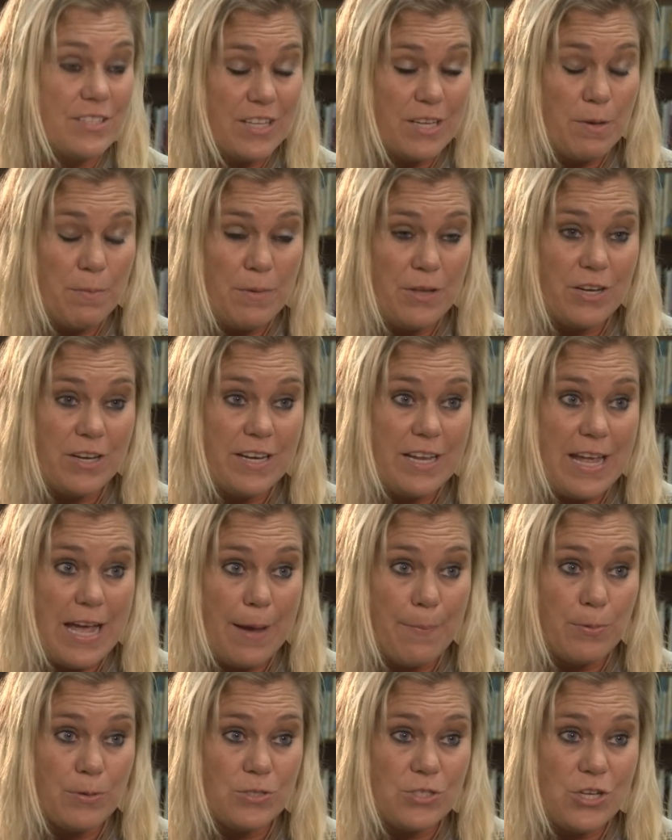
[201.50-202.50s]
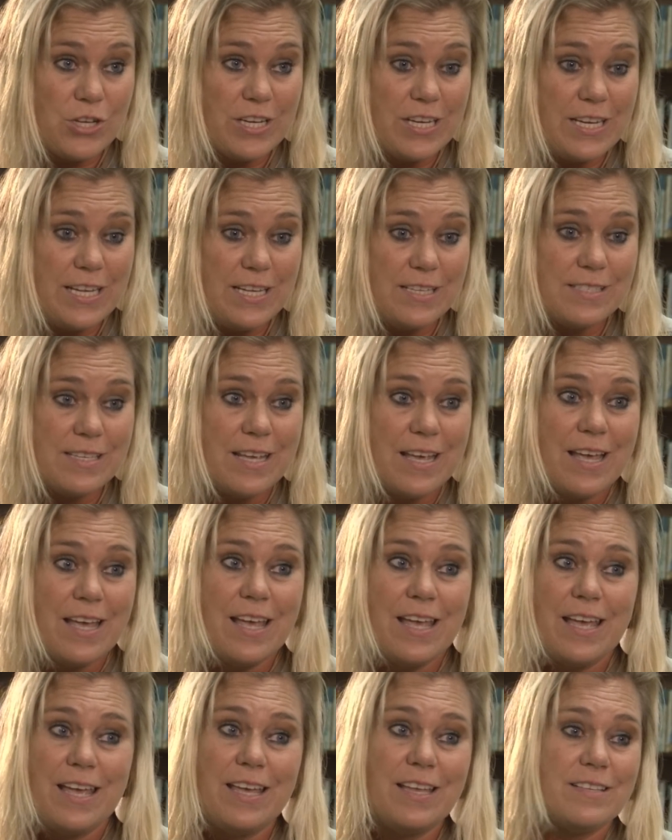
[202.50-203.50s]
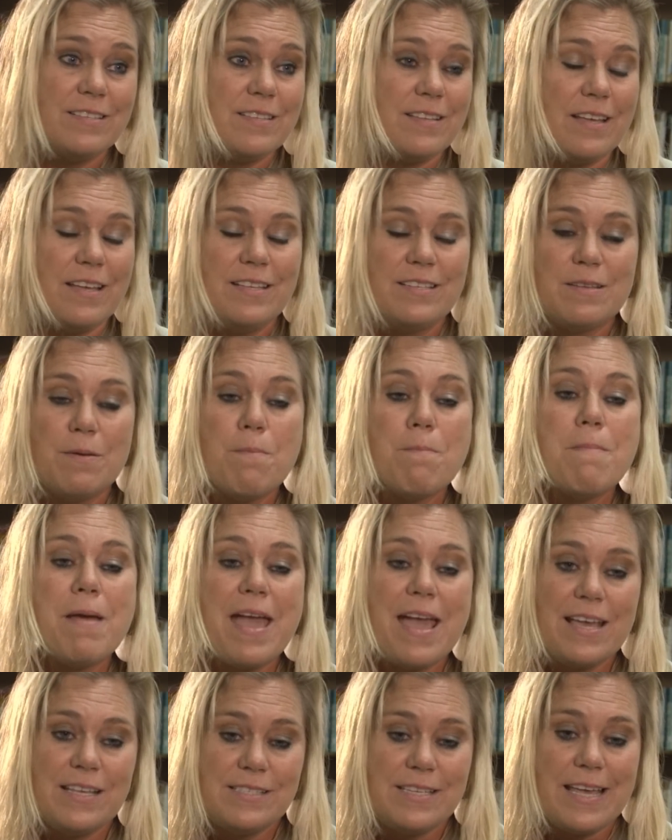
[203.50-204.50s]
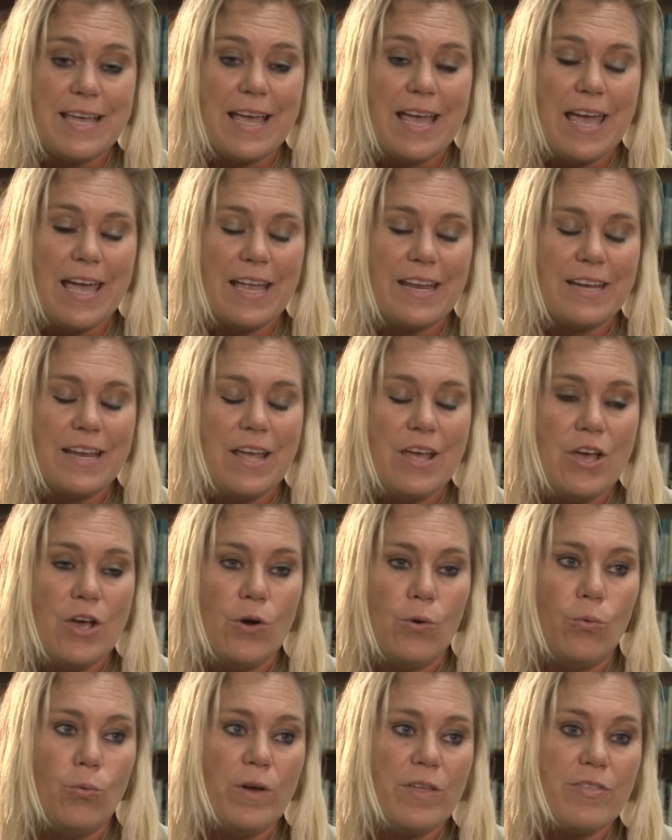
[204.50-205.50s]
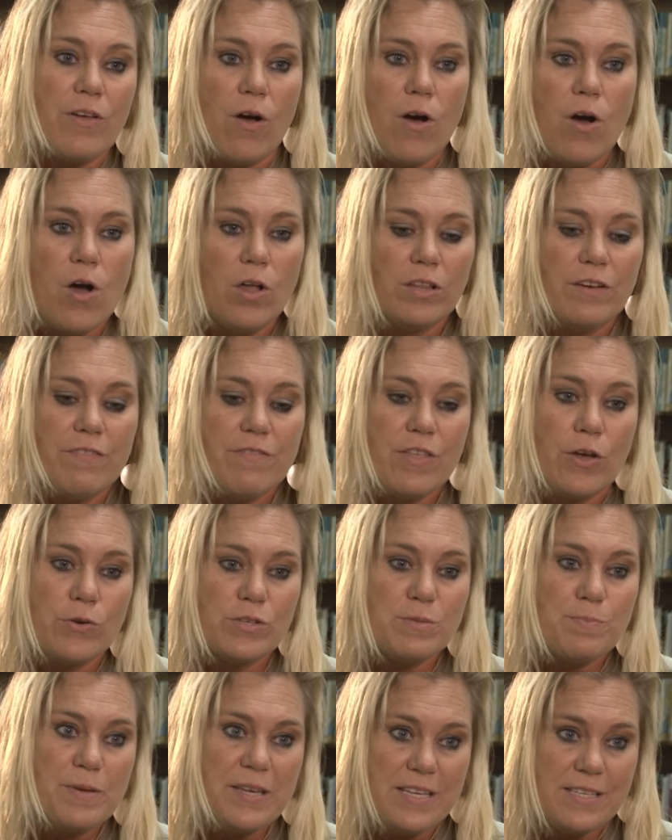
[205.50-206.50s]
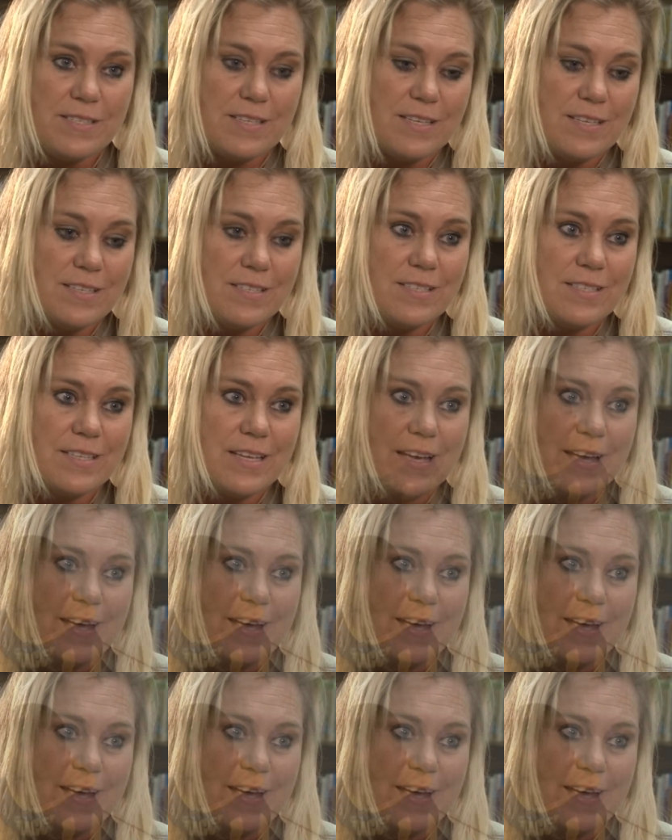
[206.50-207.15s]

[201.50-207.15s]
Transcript: to the community opportunities is, is amazing. And with all of those pieces,